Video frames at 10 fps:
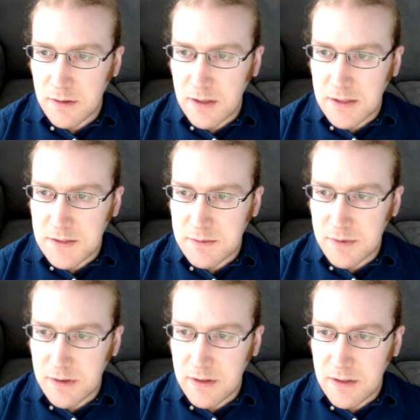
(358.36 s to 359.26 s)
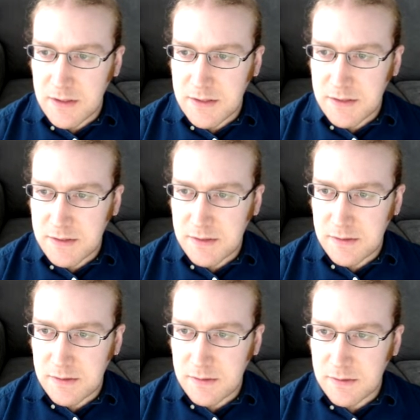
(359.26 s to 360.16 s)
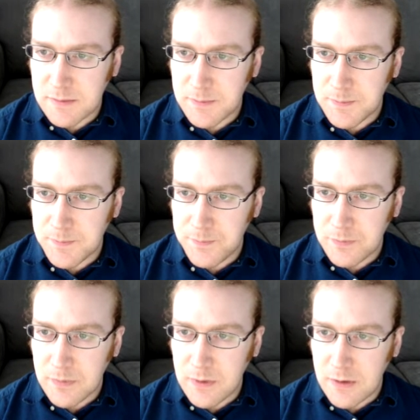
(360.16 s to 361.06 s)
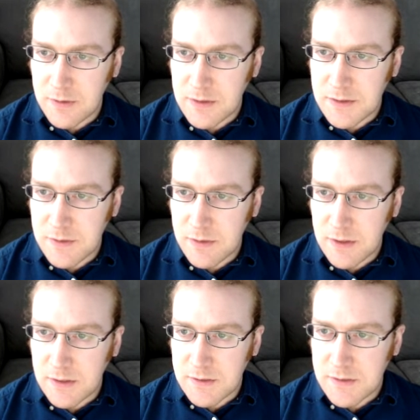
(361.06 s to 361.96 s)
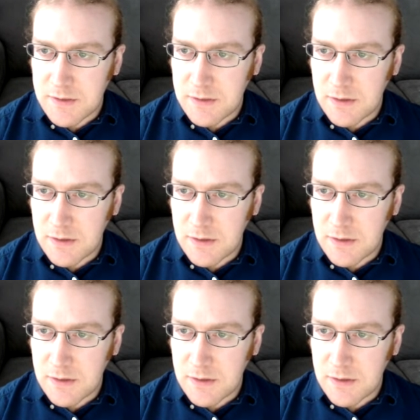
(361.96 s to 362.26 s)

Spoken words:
ends with this. Yeah, these 2 things.